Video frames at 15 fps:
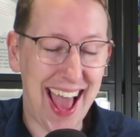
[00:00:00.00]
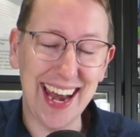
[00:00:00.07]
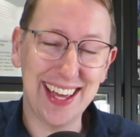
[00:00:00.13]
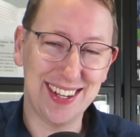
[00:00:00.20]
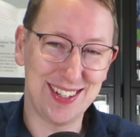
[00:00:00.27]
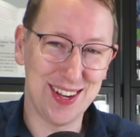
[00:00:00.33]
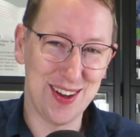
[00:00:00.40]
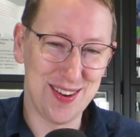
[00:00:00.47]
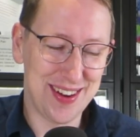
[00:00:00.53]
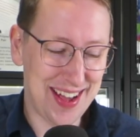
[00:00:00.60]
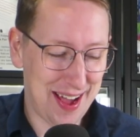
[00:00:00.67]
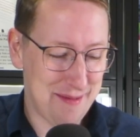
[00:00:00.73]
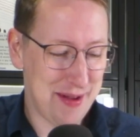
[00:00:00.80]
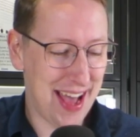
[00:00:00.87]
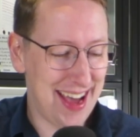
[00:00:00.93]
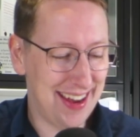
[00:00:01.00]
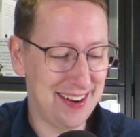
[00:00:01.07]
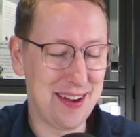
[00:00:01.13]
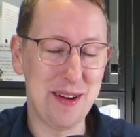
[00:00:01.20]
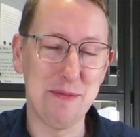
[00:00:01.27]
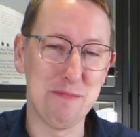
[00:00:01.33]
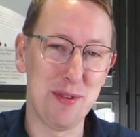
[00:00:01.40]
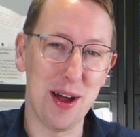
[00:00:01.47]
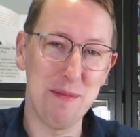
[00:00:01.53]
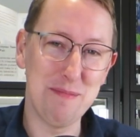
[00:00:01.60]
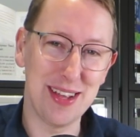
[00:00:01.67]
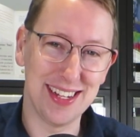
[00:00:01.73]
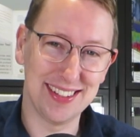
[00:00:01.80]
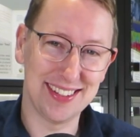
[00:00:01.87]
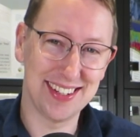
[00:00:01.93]
anecdote about
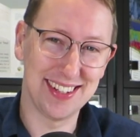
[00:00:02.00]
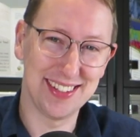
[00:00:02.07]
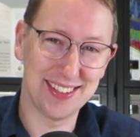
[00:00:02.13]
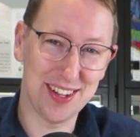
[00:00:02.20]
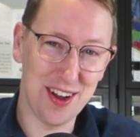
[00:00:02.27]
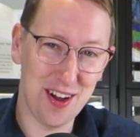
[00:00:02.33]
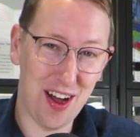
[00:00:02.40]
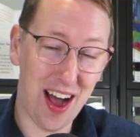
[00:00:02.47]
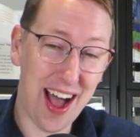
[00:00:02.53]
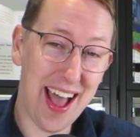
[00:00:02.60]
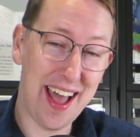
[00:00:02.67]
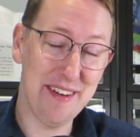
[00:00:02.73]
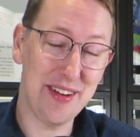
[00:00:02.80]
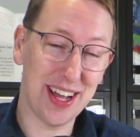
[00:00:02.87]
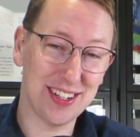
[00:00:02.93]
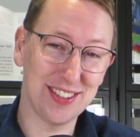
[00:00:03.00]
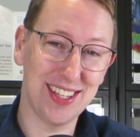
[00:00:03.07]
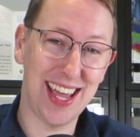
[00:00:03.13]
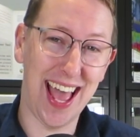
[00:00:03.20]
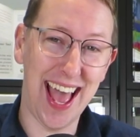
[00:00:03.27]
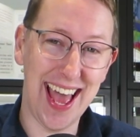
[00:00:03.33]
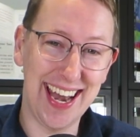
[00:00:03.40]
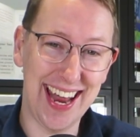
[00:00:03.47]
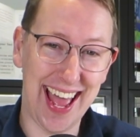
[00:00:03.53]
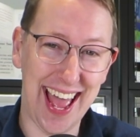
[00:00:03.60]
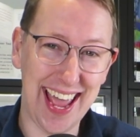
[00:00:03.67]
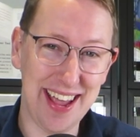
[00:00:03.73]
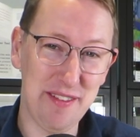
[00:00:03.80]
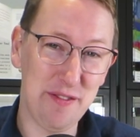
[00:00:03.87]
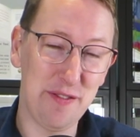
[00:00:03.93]
Brumbies. So I have actually had
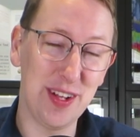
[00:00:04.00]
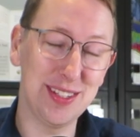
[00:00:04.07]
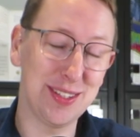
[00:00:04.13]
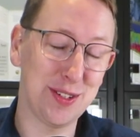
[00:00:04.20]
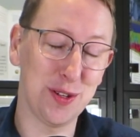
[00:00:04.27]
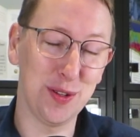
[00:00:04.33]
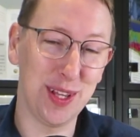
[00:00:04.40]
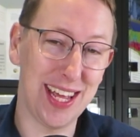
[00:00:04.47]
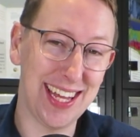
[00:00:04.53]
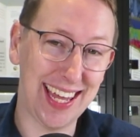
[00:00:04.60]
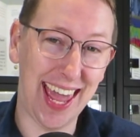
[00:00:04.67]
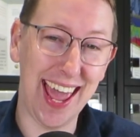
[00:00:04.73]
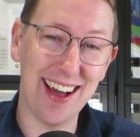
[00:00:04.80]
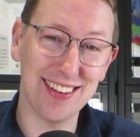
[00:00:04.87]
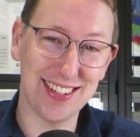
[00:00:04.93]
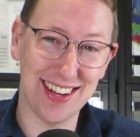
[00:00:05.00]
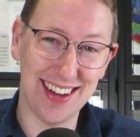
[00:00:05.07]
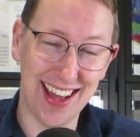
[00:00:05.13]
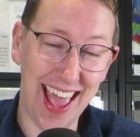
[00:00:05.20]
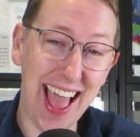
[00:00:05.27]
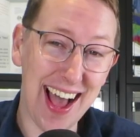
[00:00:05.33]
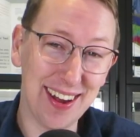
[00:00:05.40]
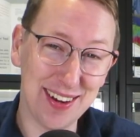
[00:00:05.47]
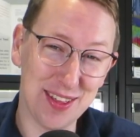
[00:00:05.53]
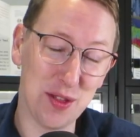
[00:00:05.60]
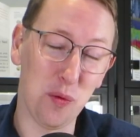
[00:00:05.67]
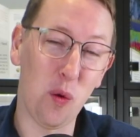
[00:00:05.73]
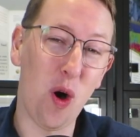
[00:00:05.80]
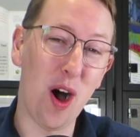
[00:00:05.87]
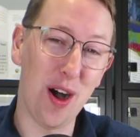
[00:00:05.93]
a physical encounter out in the
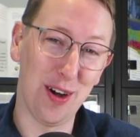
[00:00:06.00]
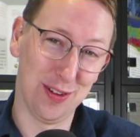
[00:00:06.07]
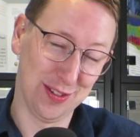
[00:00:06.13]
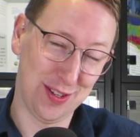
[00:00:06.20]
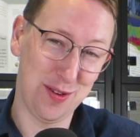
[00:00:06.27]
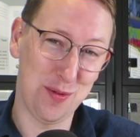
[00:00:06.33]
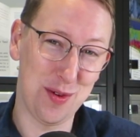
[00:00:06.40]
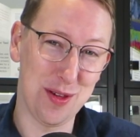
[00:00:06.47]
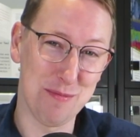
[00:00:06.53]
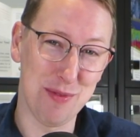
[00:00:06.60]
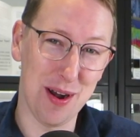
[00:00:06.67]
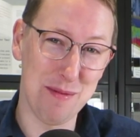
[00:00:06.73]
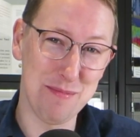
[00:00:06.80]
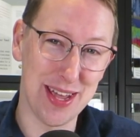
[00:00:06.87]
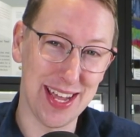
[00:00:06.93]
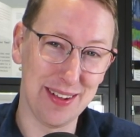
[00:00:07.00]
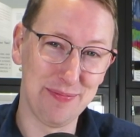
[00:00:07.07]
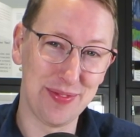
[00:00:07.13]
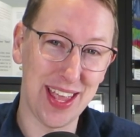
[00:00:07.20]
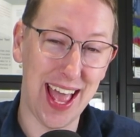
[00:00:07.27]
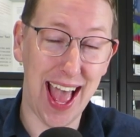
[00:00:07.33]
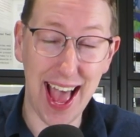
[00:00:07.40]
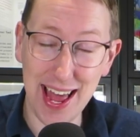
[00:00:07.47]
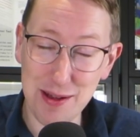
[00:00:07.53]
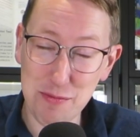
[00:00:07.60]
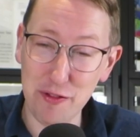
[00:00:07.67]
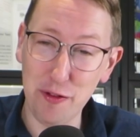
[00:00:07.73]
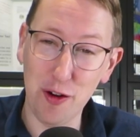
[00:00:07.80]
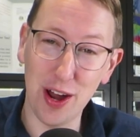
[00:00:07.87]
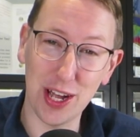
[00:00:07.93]
wild with a Brumby. And
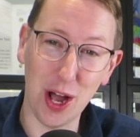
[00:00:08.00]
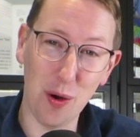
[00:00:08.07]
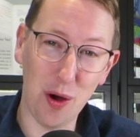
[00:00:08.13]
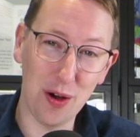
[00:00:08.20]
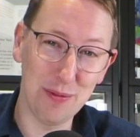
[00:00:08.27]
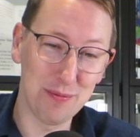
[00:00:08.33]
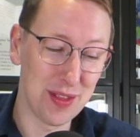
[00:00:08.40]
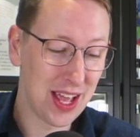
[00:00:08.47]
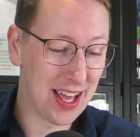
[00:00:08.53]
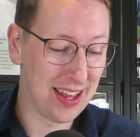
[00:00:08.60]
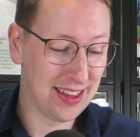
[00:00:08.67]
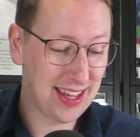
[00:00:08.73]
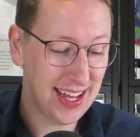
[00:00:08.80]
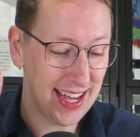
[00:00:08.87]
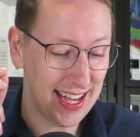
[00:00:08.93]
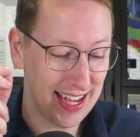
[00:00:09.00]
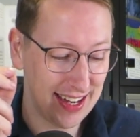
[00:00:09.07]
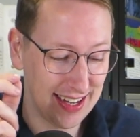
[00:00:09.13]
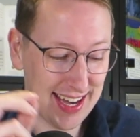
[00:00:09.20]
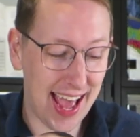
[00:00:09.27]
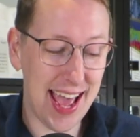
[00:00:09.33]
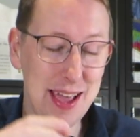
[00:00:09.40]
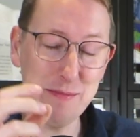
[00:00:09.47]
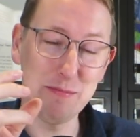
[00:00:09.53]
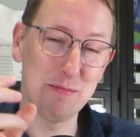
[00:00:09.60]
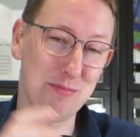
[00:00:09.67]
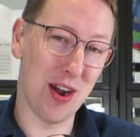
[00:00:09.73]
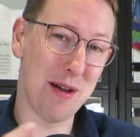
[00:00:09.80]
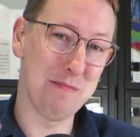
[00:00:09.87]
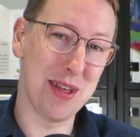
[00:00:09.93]
before I go on, the name
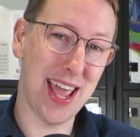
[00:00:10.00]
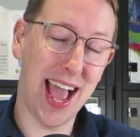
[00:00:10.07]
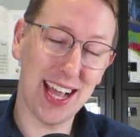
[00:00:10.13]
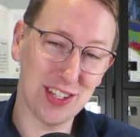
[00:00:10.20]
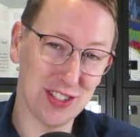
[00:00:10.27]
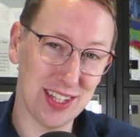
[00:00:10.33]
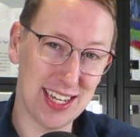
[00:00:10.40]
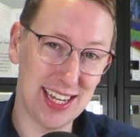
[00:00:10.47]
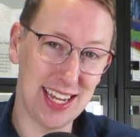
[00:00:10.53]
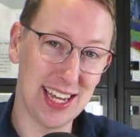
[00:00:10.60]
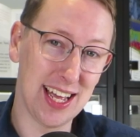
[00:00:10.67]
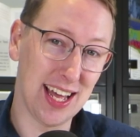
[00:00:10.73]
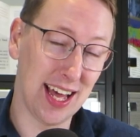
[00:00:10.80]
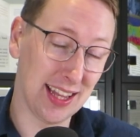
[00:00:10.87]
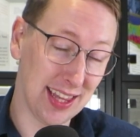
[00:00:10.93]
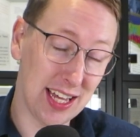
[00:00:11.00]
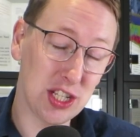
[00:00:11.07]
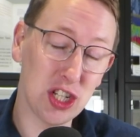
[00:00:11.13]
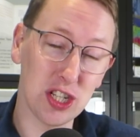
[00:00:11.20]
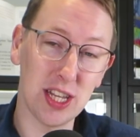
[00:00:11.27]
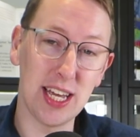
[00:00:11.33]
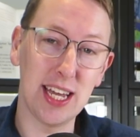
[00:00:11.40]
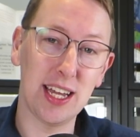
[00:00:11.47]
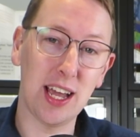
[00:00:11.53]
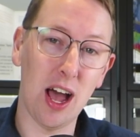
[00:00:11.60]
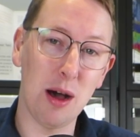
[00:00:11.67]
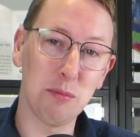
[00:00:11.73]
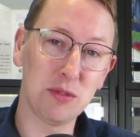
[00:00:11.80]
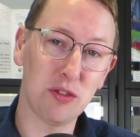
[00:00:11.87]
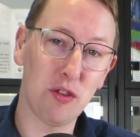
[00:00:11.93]
Brumby actually allegedly
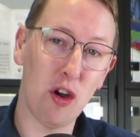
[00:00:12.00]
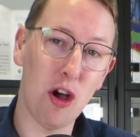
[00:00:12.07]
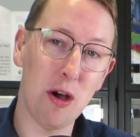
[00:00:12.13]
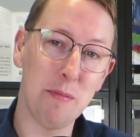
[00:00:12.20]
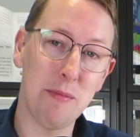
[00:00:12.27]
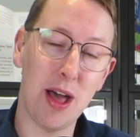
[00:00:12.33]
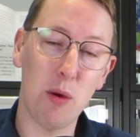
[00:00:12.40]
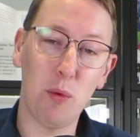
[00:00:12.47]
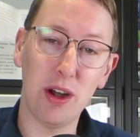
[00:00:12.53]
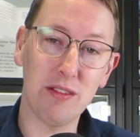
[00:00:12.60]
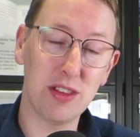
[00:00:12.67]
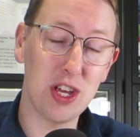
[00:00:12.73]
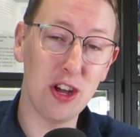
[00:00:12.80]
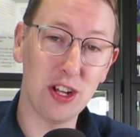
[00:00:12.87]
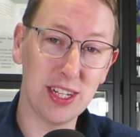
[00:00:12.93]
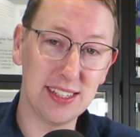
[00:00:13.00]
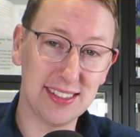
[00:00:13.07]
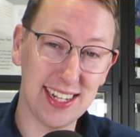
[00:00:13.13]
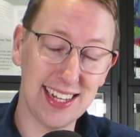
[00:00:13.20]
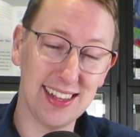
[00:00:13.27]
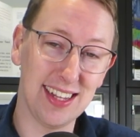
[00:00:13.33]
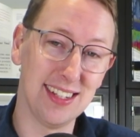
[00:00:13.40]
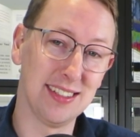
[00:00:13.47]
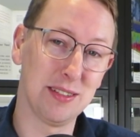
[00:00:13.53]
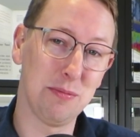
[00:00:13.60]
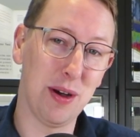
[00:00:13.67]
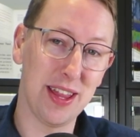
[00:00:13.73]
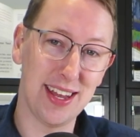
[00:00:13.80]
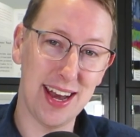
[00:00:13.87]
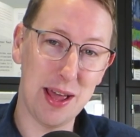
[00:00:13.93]
comes from one of the early settlers
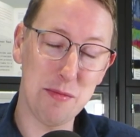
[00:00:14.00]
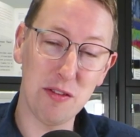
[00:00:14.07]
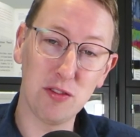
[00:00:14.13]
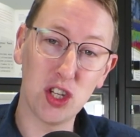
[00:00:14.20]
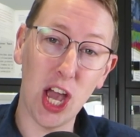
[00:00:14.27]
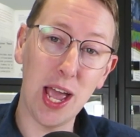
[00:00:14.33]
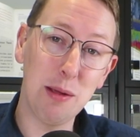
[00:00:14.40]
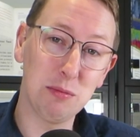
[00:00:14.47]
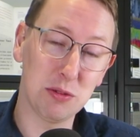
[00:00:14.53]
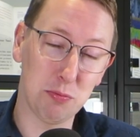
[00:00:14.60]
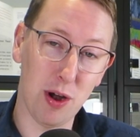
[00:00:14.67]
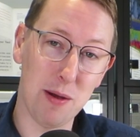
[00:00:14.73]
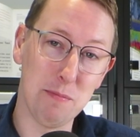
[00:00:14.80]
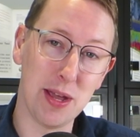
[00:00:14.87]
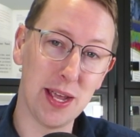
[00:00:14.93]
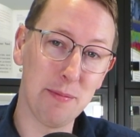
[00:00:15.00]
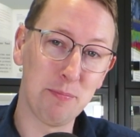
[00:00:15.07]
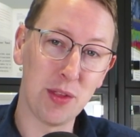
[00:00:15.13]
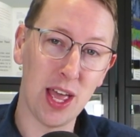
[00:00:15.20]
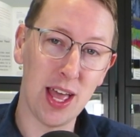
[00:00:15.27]
by the name of James Brumby.